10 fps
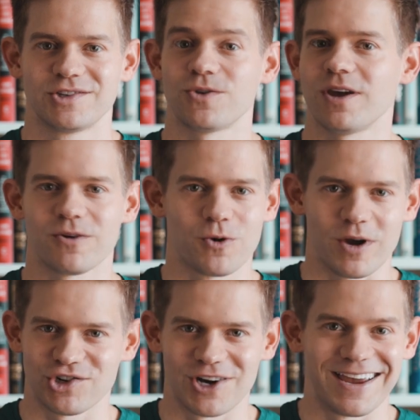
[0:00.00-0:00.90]
So the other
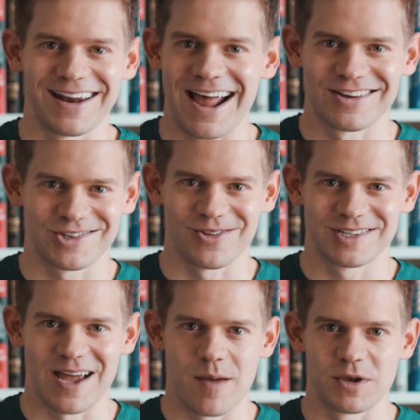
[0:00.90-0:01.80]
question I get asked all
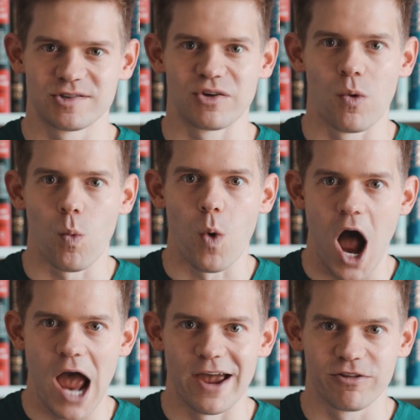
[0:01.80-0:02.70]
the time is,
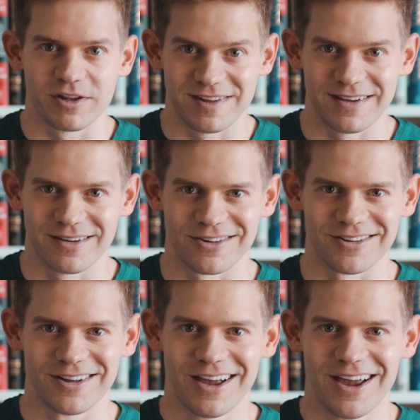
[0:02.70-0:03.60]
why all the
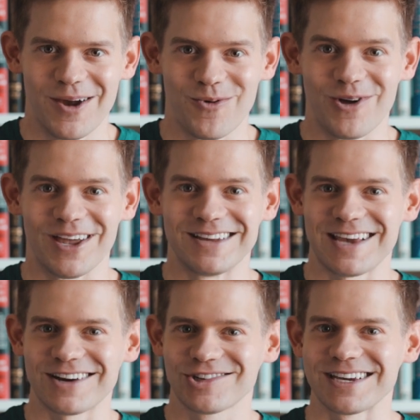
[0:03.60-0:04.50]
teal? Well,
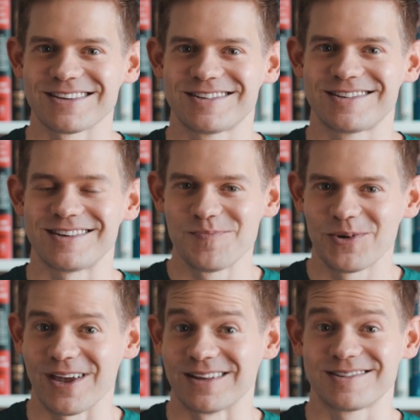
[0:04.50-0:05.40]
it's actually a
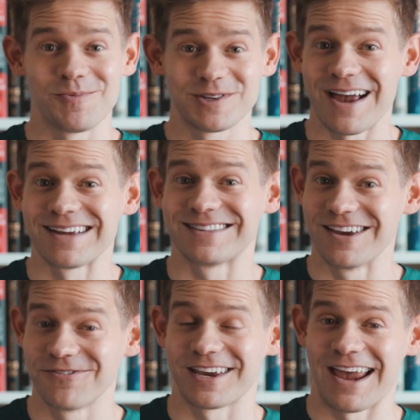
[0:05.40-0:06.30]
simple and somewhat
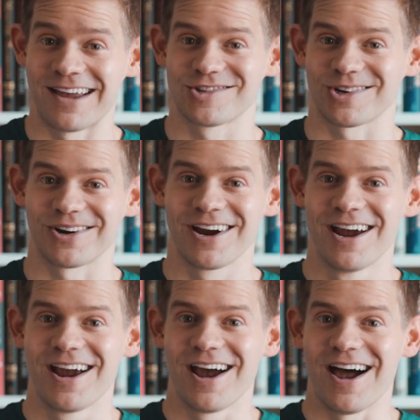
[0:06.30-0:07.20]
scientific answer.
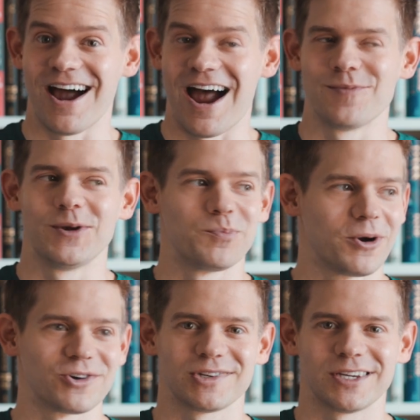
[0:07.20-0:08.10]
Uh, I mean,
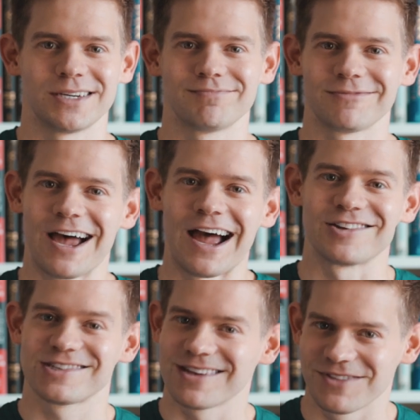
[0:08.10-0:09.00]
personally,
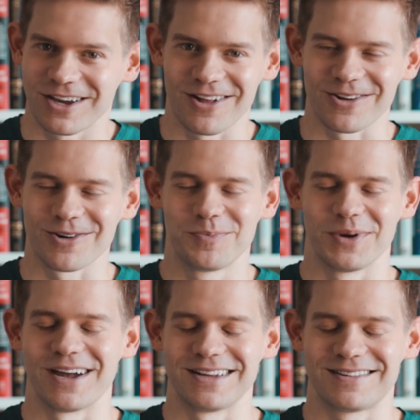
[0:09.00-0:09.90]
I just love the color,
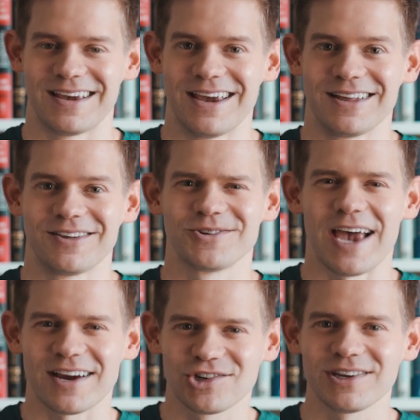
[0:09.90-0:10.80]
but
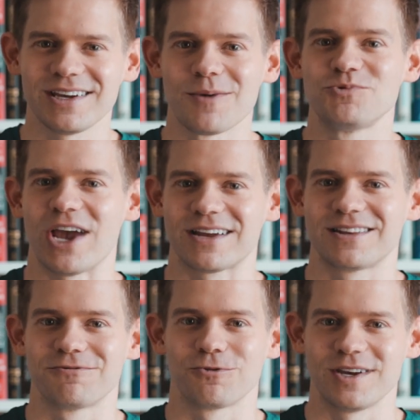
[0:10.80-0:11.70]
there's actually an
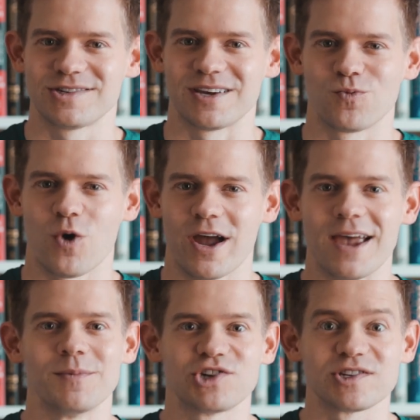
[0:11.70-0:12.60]
objective reason why
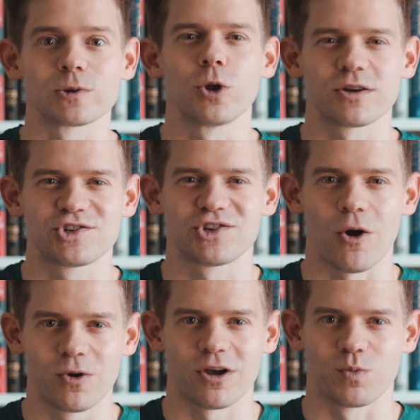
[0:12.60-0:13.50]
images look
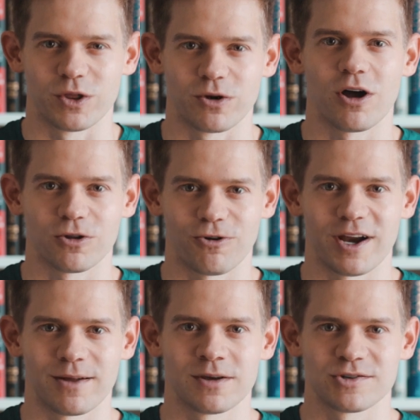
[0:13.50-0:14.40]
so good when they're color
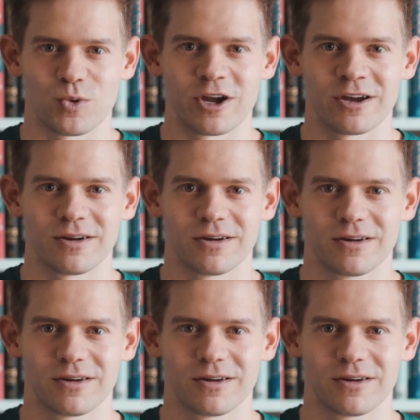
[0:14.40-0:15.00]
graded this way.